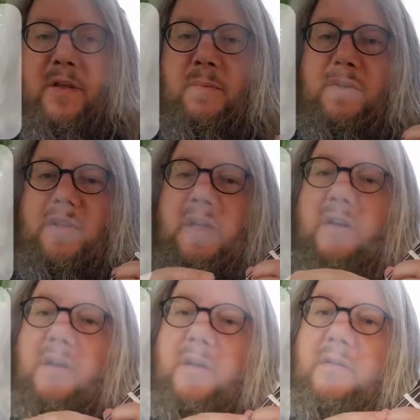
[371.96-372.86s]
Then we
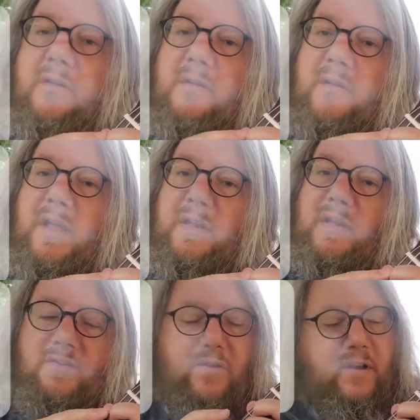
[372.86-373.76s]
take our
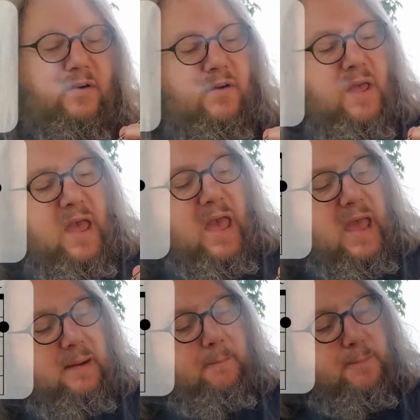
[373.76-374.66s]
index finger
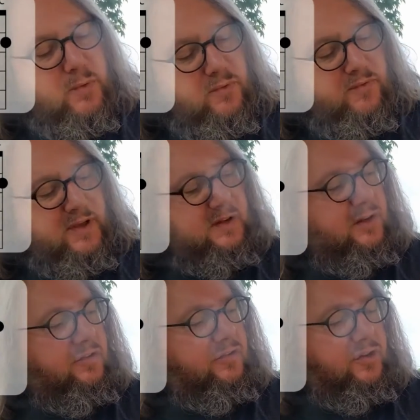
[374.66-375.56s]
and move it
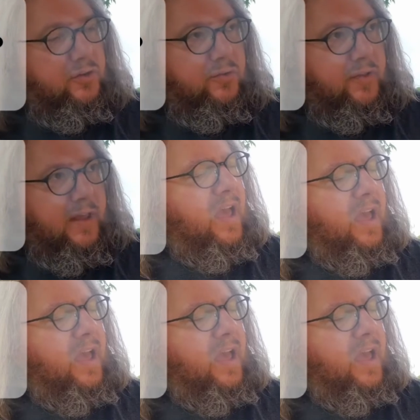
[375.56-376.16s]
to the